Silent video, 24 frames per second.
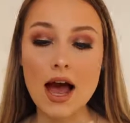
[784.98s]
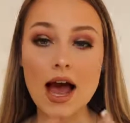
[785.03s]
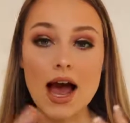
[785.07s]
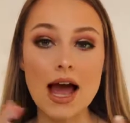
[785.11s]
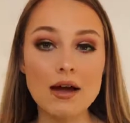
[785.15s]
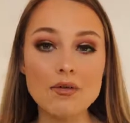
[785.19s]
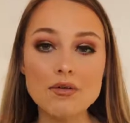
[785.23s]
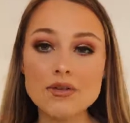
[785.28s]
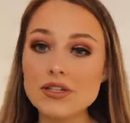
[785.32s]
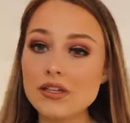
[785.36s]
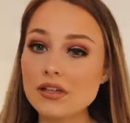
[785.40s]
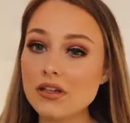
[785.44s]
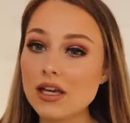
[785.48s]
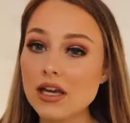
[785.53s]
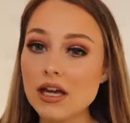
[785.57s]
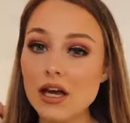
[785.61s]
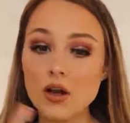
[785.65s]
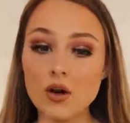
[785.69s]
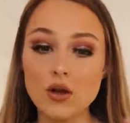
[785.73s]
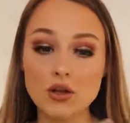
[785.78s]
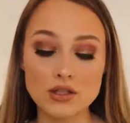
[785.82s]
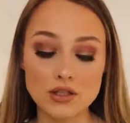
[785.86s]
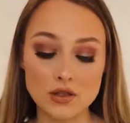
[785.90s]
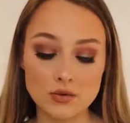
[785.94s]
I was looking
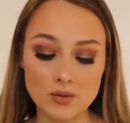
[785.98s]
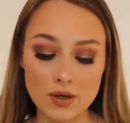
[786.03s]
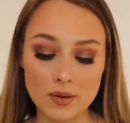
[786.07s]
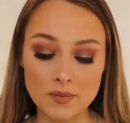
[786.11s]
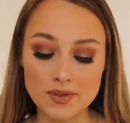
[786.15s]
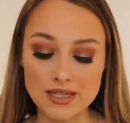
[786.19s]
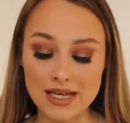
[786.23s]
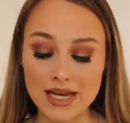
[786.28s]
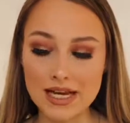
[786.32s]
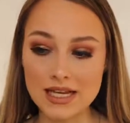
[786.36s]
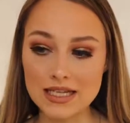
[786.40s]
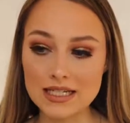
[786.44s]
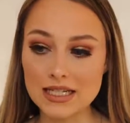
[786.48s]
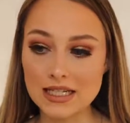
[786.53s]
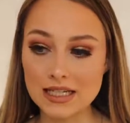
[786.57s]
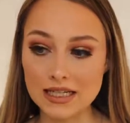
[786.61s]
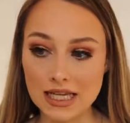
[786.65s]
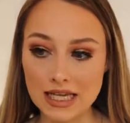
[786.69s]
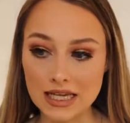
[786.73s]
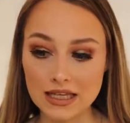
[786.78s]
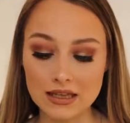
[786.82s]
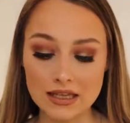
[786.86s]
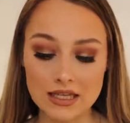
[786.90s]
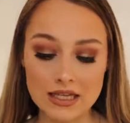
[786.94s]
on Ulta's website to
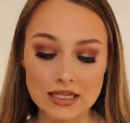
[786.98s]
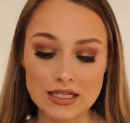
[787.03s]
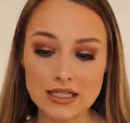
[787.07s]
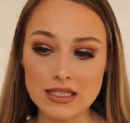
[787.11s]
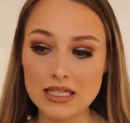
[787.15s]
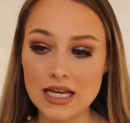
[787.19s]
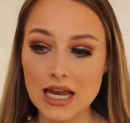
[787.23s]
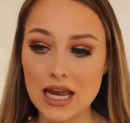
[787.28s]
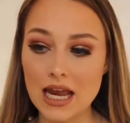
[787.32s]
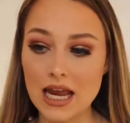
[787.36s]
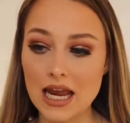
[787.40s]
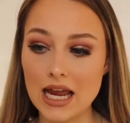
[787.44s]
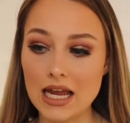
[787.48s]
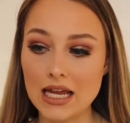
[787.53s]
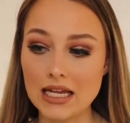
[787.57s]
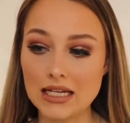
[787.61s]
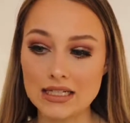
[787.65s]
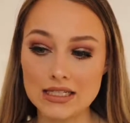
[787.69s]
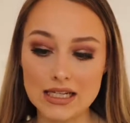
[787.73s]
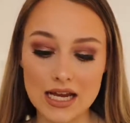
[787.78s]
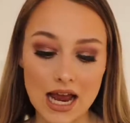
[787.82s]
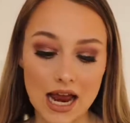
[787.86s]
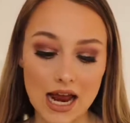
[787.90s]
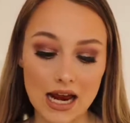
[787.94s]
link this
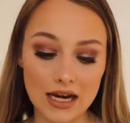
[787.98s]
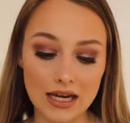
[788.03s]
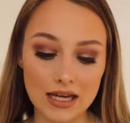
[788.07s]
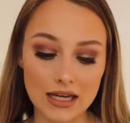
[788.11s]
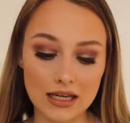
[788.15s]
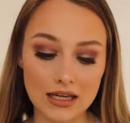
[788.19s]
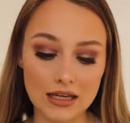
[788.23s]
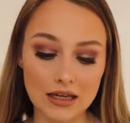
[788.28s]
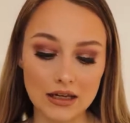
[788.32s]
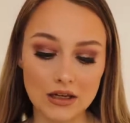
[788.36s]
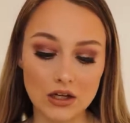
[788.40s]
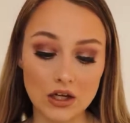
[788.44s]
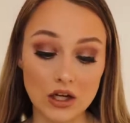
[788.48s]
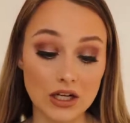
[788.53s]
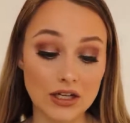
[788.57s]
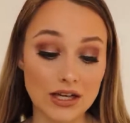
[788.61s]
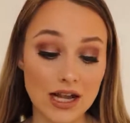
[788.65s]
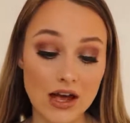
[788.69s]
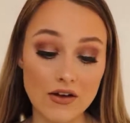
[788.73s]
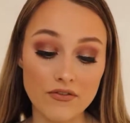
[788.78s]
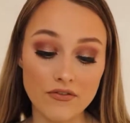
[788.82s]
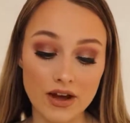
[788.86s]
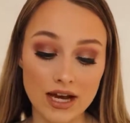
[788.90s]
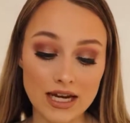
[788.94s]
and I could
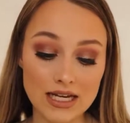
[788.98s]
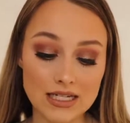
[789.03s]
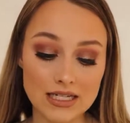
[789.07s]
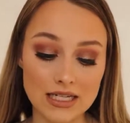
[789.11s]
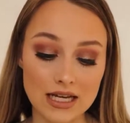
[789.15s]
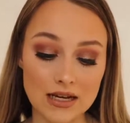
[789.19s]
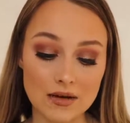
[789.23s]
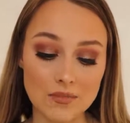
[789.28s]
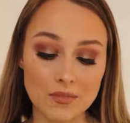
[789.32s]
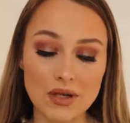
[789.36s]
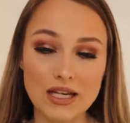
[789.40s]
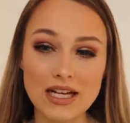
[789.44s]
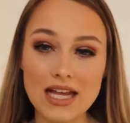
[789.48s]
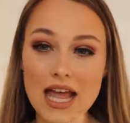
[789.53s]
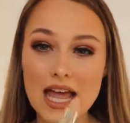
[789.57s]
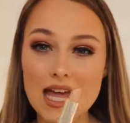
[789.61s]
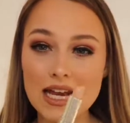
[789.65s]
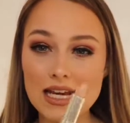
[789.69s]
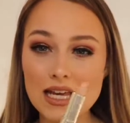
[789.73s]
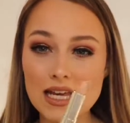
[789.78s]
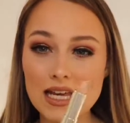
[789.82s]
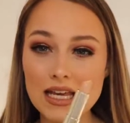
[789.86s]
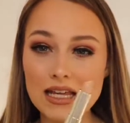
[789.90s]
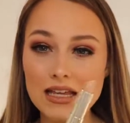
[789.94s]
not find it, but
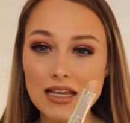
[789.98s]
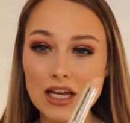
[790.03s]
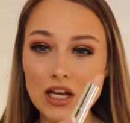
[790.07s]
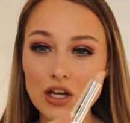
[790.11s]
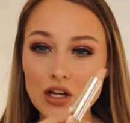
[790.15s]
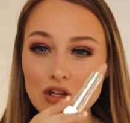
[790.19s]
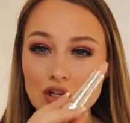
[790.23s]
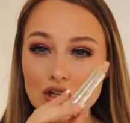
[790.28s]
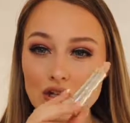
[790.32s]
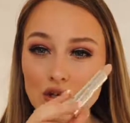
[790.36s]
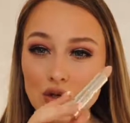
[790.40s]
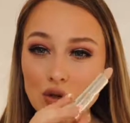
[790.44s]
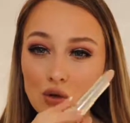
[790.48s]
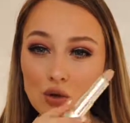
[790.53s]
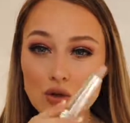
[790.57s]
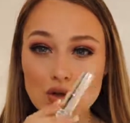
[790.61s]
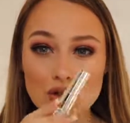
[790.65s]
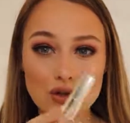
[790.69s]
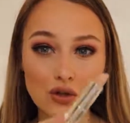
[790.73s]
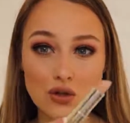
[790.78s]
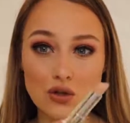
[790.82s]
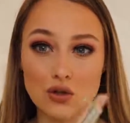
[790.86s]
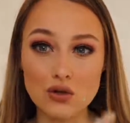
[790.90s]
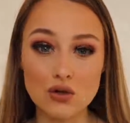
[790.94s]
any like
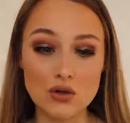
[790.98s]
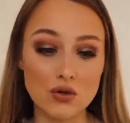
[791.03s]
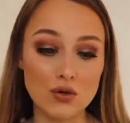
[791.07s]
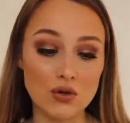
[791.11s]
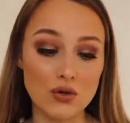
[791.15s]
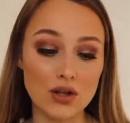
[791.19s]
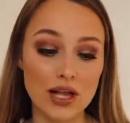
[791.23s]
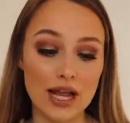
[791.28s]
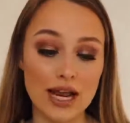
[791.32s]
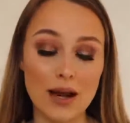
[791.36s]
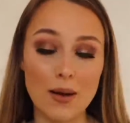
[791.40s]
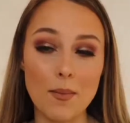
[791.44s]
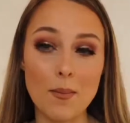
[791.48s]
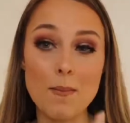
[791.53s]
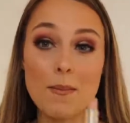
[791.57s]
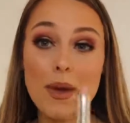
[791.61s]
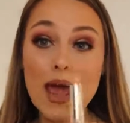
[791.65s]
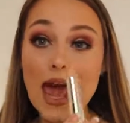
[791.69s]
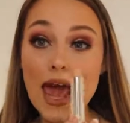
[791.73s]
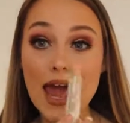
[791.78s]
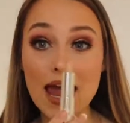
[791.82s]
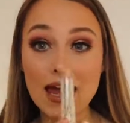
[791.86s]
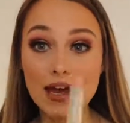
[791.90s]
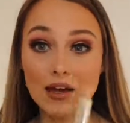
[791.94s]
nude, like
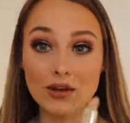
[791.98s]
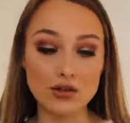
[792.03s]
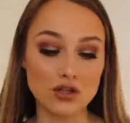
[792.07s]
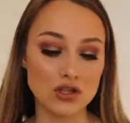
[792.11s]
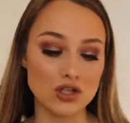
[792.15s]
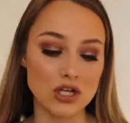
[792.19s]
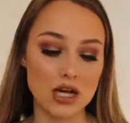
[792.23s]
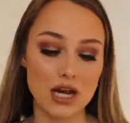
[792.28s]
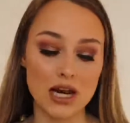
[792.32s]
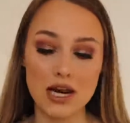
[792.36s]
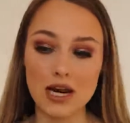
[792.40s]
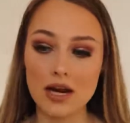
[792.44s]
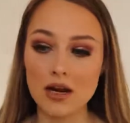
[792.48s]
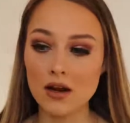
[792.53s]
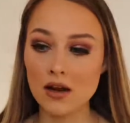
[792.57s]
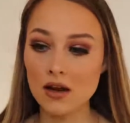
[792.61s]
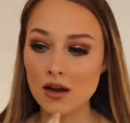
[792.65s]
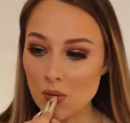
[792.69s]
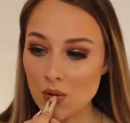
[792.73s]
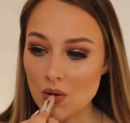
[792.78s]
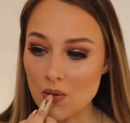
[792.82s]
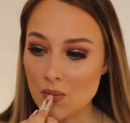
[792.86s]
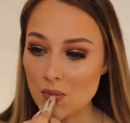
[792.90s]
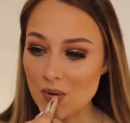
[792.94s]
pale shade
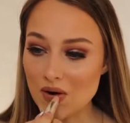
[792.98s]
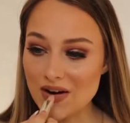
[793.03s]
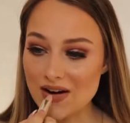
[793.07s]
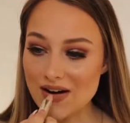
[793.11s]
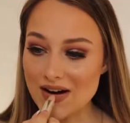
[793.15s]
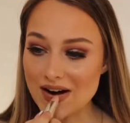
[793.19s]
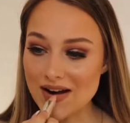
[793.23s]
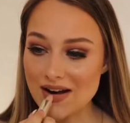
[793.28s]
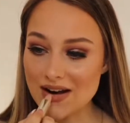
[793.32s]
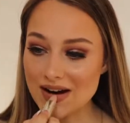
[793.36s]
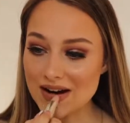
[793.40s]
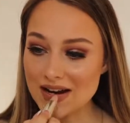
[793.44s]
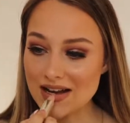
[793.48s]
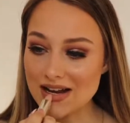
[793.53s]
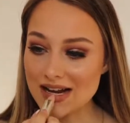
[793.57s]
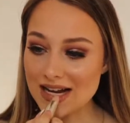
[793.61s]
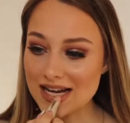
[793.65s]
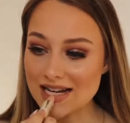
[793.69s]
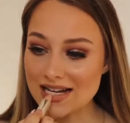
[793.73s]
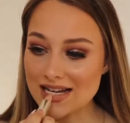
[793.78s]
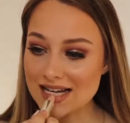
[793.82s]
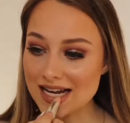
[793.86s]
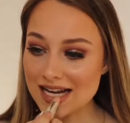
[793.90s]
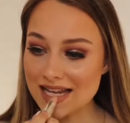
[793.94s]
will work. I'm just going
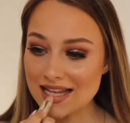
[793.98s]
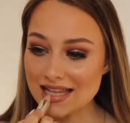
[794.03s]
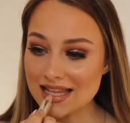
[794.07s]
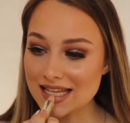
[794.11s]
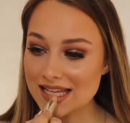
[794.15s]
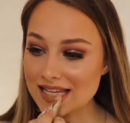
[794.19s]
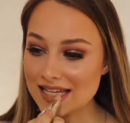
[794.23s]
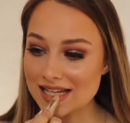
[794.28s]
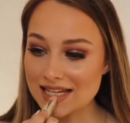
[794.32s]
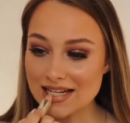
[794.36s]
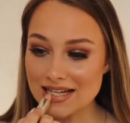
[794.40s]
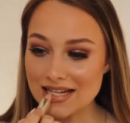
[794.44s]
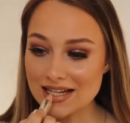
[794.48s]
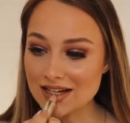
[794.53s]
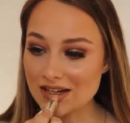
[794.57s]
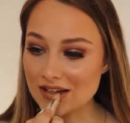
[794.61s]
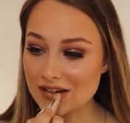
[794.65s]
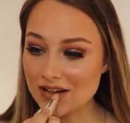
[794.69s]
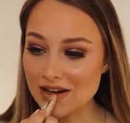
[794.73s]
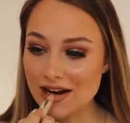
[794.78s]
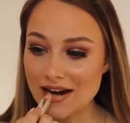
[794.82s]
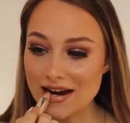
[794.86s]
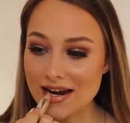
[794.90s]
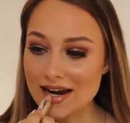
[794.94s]
to set this
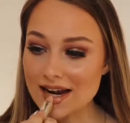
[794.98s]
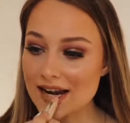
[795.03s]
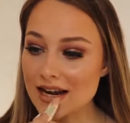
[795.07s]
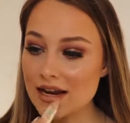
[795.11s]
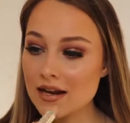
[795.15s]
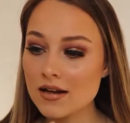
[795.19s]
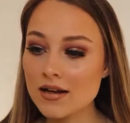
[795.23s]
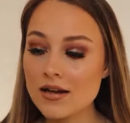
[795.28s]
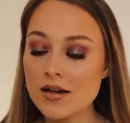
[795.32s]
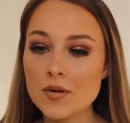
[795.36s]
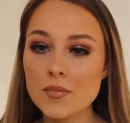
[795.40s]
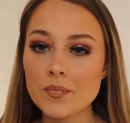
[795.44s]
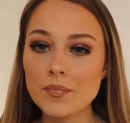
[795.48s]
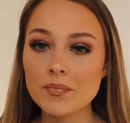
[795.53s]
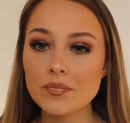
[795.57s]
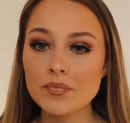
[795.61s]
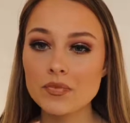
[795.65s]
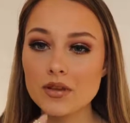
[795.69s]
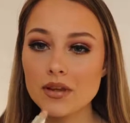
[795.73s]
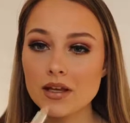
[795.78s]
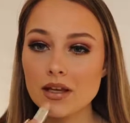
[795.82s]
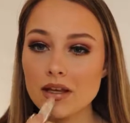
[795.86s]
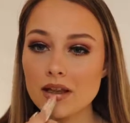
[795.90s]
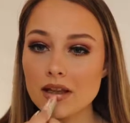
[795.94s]
right
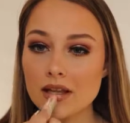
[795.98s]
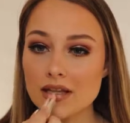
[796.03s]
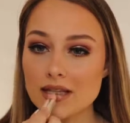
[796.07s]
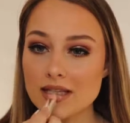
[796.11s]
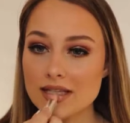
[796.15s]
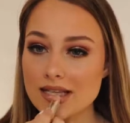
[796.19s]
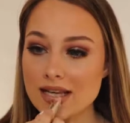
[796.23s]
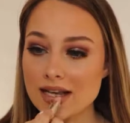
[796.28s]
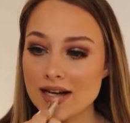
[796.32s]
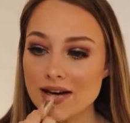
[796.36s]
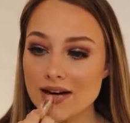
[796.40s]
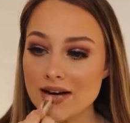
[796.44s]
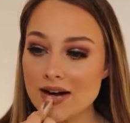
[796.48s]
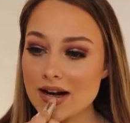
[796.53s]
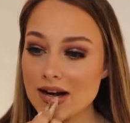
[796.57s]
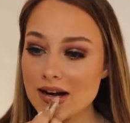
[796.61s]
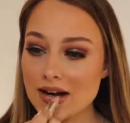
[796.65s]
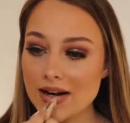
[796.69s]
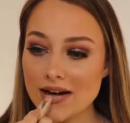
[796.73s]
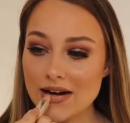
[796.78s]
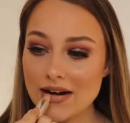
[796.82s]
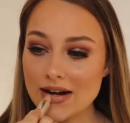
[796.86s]
in the center.